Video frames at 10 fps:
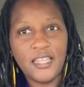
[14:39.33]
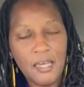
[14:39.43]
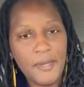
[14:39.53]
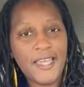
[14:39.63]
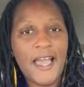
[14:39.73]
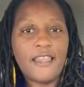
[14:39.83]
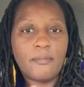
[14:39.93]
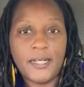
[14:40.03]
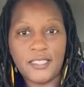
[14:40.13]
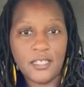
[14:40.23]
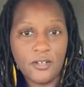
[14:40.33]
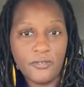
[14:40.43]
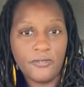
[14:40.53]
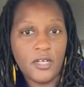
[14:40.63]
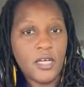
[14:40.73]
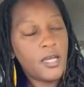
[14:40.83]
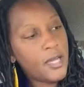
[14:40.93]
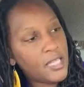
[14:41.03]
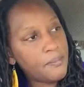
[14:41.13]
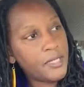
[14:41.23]
Let me gather myself
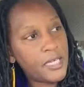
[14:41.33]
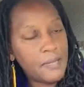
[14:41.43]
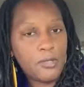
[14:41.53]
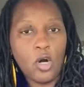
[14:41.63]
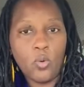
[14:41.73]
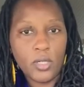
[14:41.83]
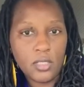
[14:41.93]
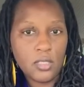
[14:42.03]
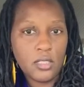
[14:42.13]
and let me keep going.